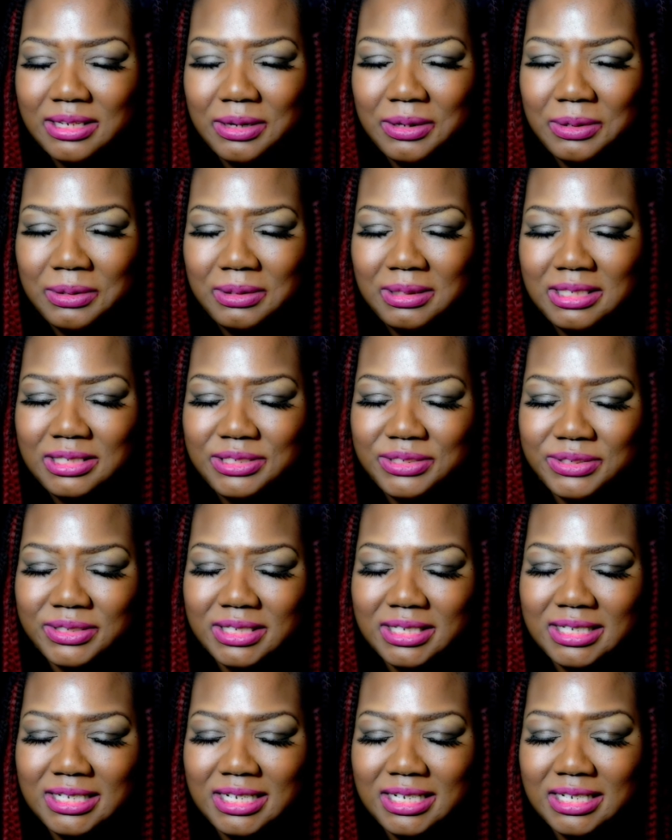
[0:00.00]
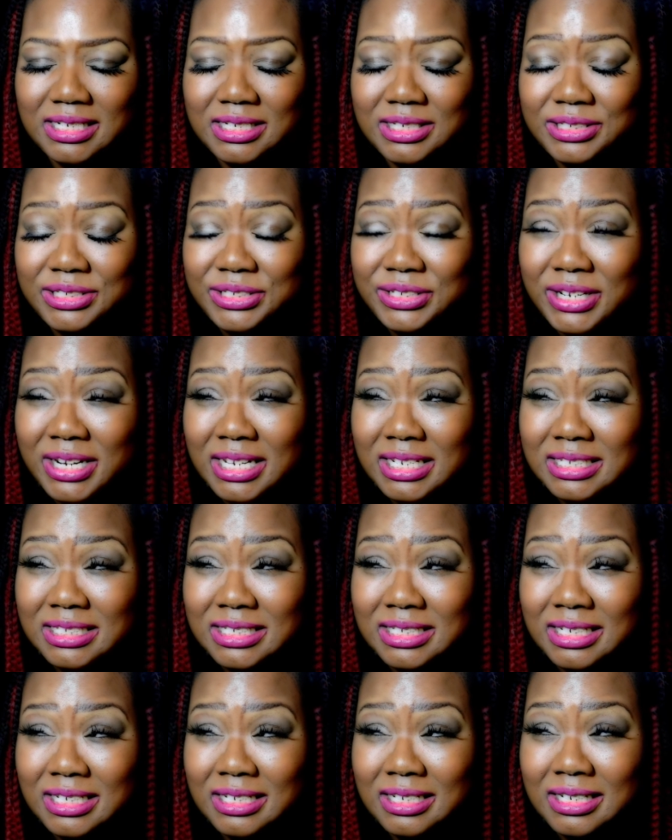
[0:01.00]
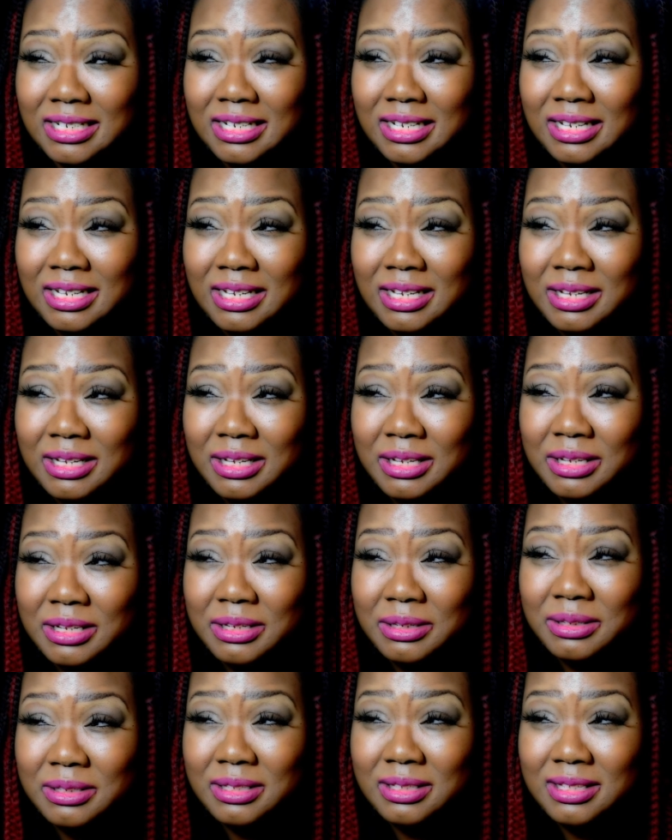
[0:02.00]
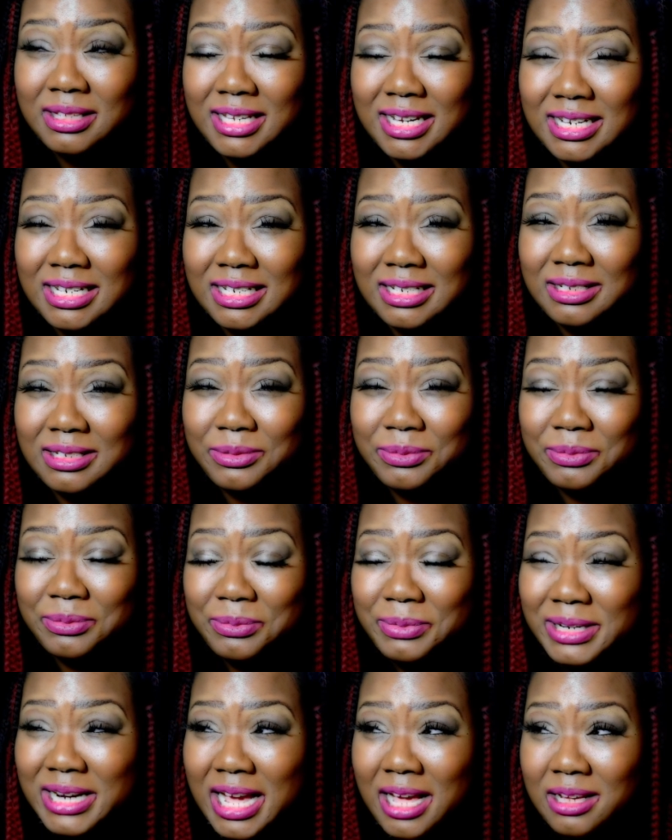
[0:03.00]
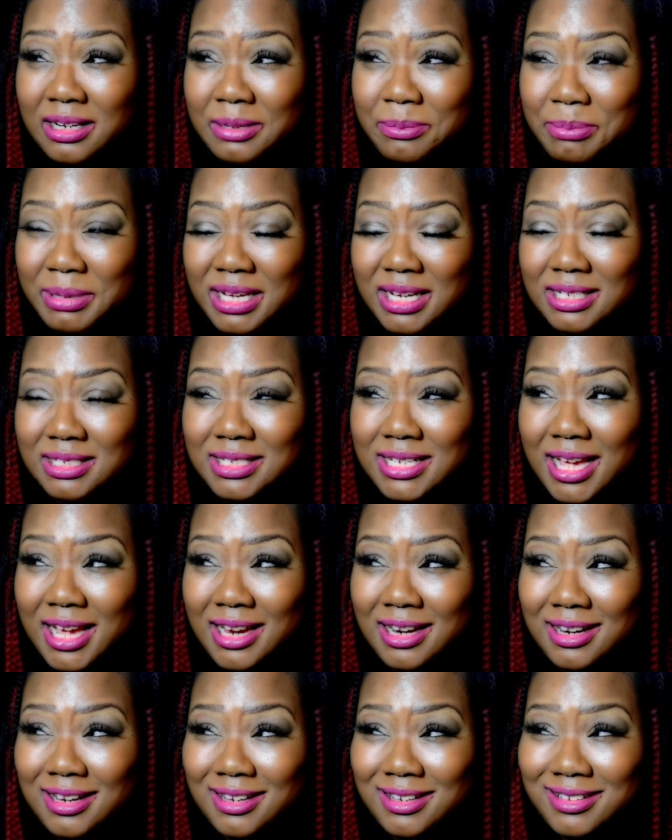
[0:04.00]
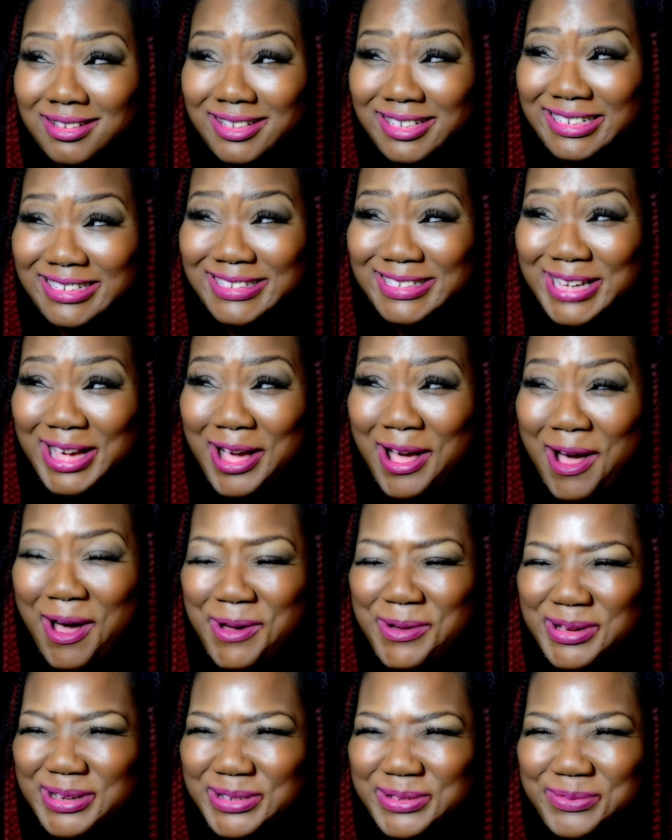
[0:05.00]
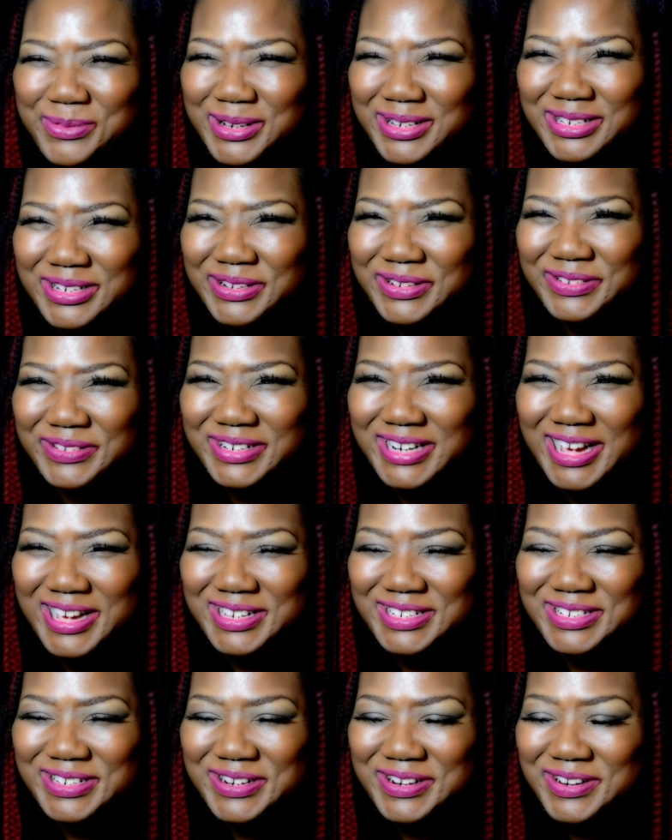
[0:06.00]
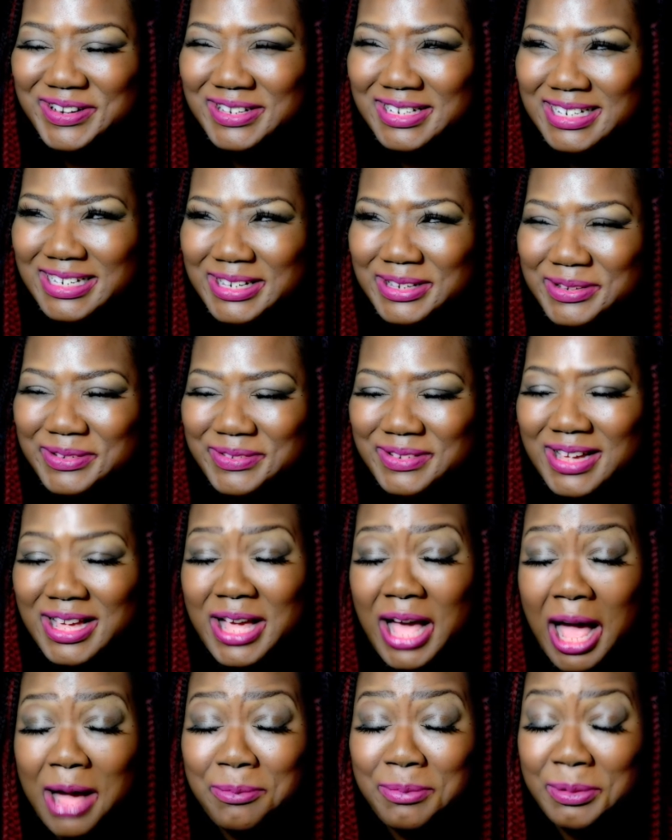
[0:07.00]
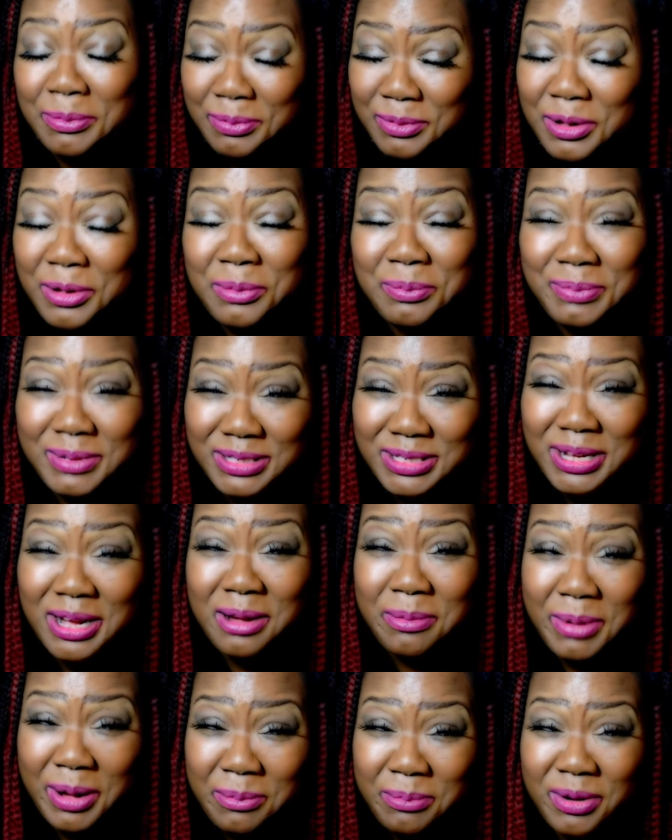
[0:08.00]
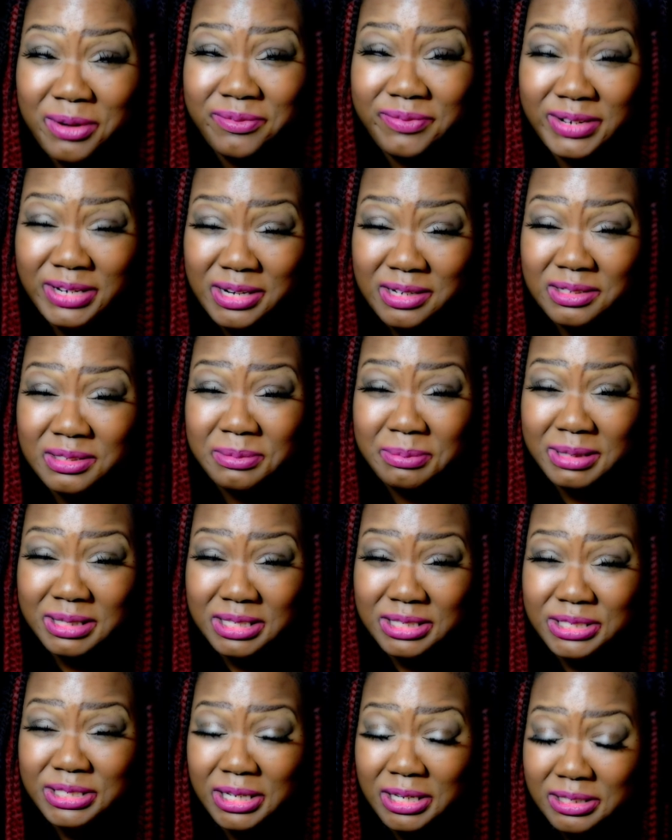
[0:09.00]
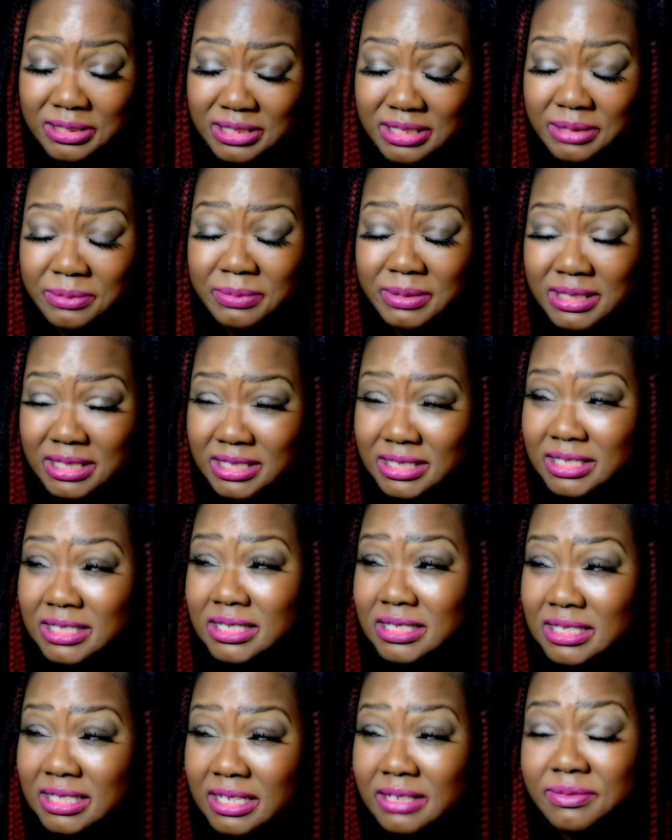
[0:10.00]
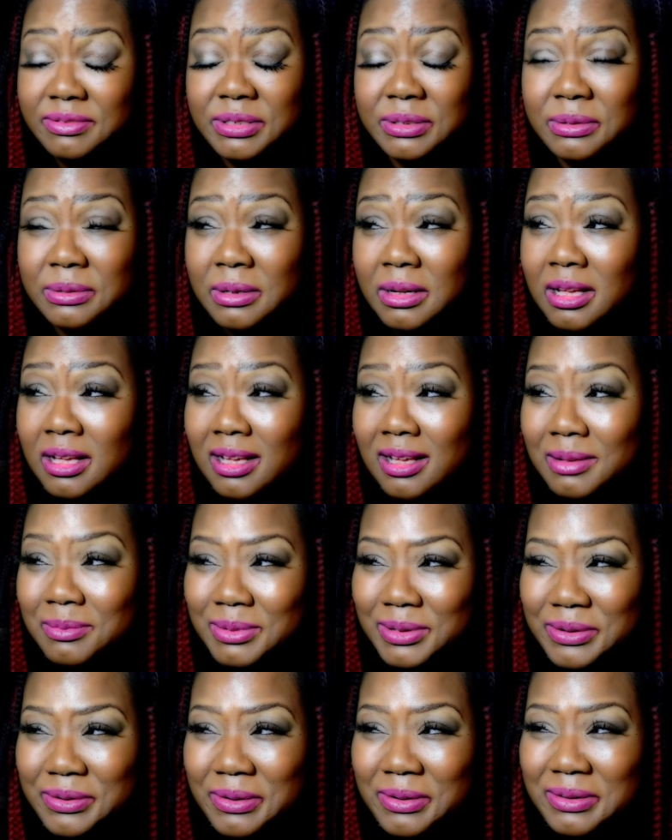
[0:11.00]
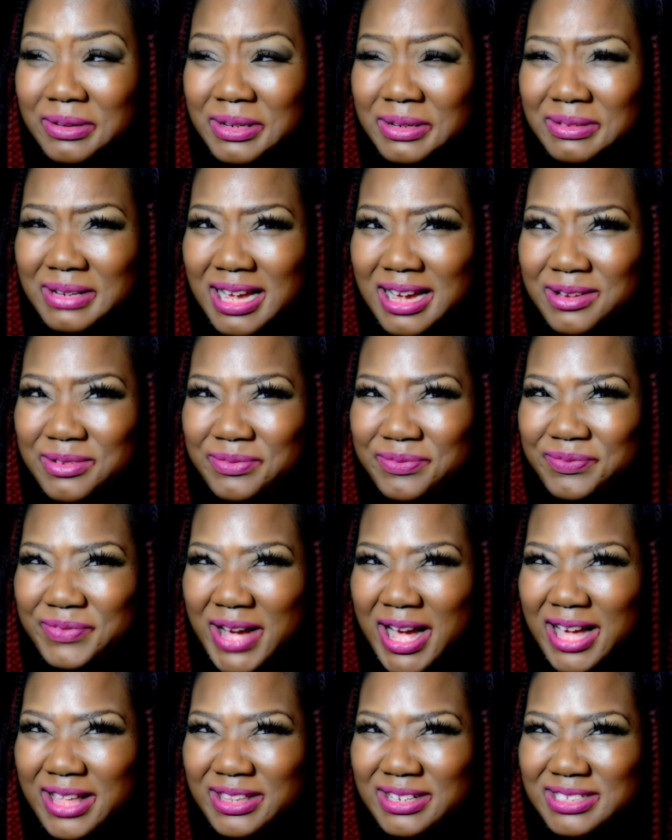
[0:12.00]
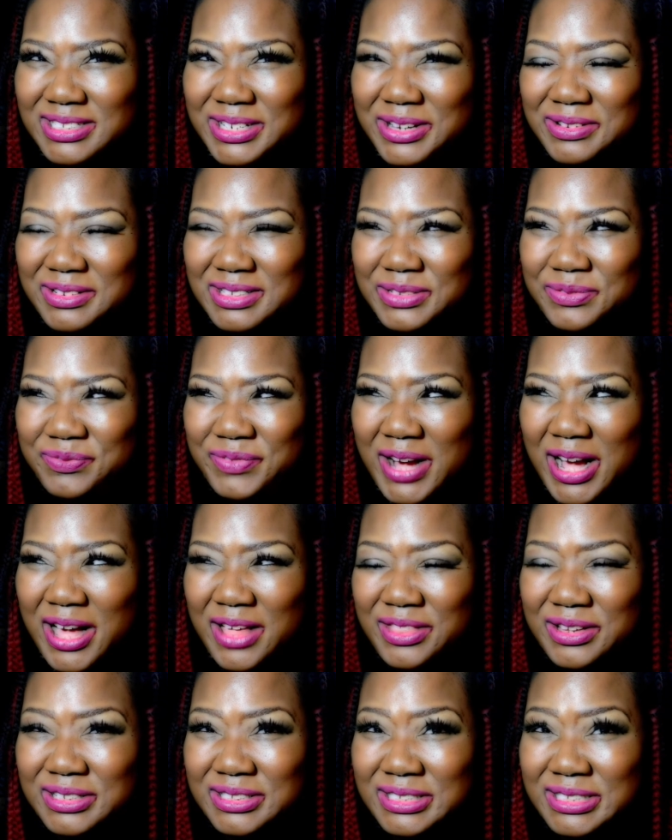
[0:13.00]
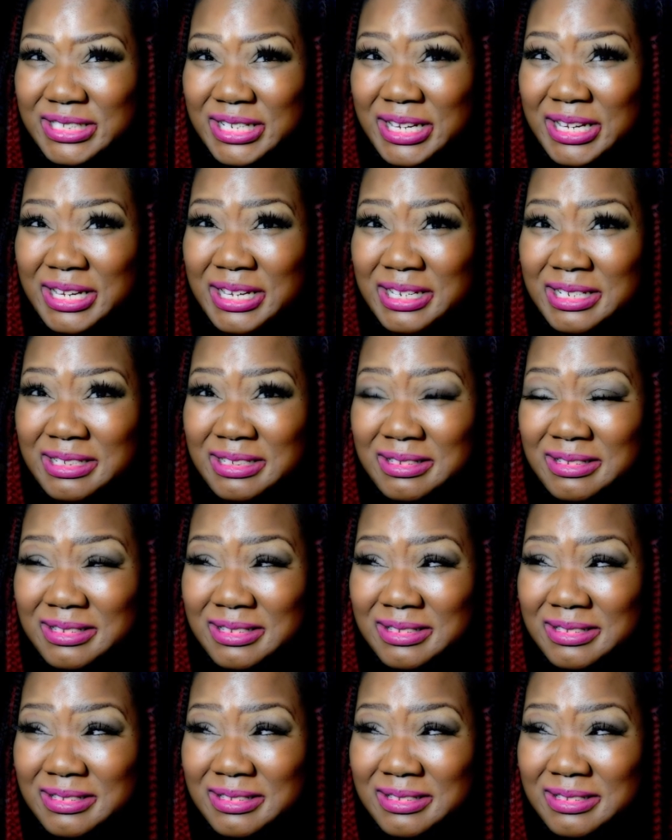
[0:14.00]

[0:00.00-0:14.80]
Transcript: the holy trinity in astrology, that without it being tainted. Because I always wonder when I was growing up, I'm going to be talking about more videos about the church and religion and stuff too. But growing up, like, father, so it's father, son?